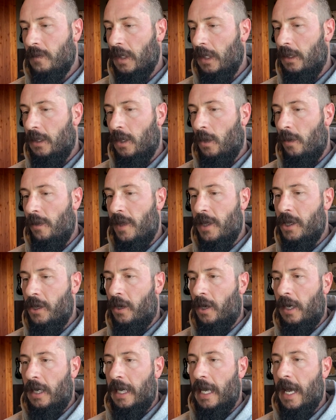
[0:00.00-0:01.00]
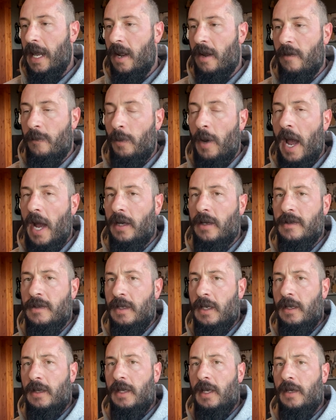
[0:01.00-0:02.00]
The only thing you're going to get out of
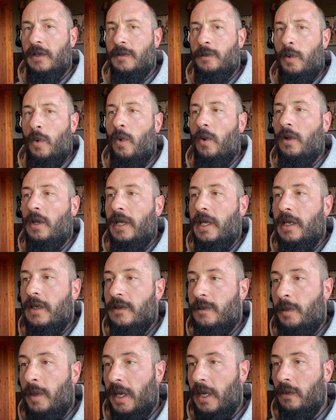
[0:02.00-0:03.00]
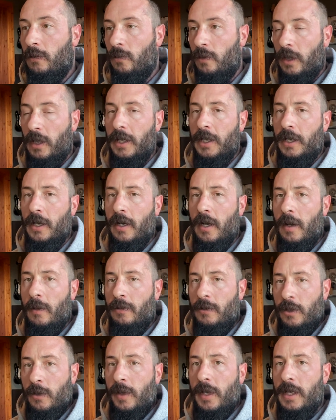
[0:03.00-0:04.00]
practicing things poorly is being really good
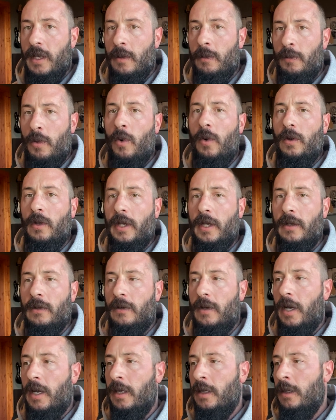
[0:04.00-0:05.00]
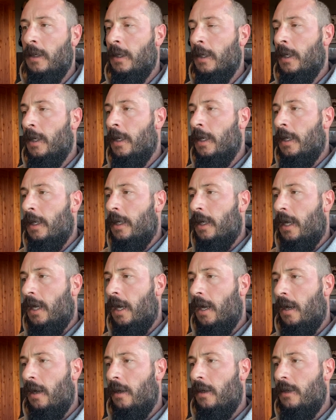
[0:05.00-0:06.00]
at doing them poorly, right?
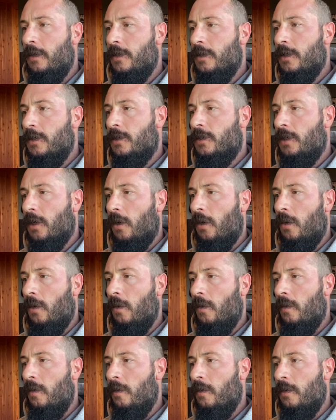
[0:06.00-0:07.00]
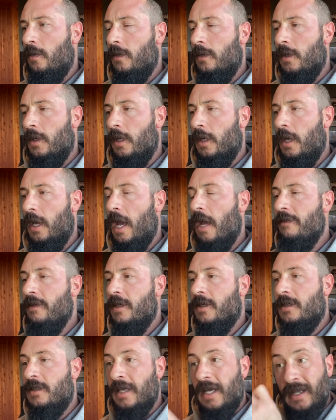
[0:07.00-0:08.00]
So
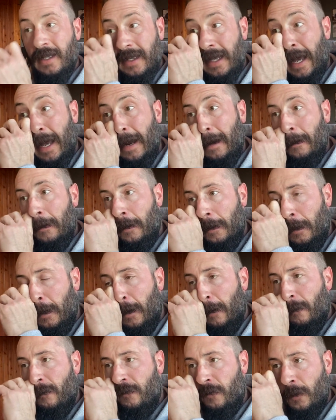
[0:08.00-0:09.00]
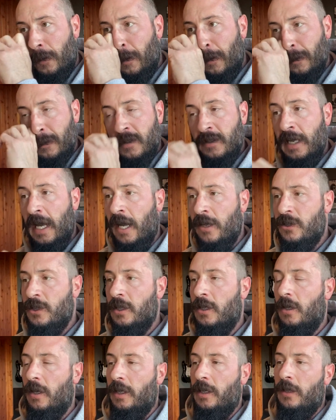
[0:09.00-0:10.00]
having said that, for snatch
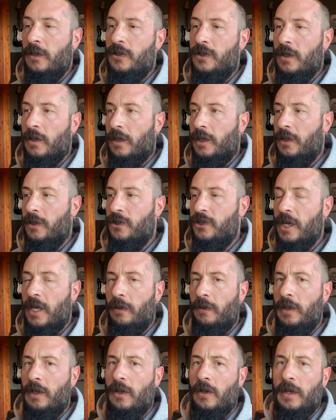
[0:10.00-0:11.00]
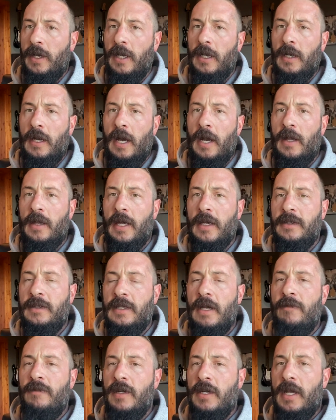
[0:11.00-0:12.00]
and clean and jerk, you're generally looking kind of that
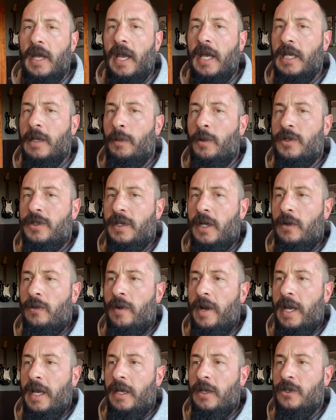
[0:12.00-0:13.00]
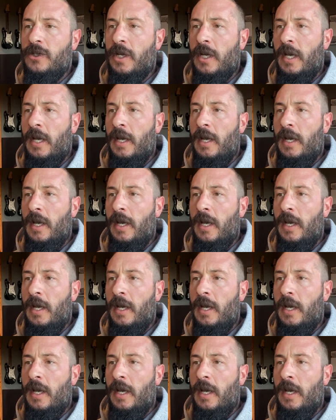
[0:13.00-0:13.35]
70 to 80% range,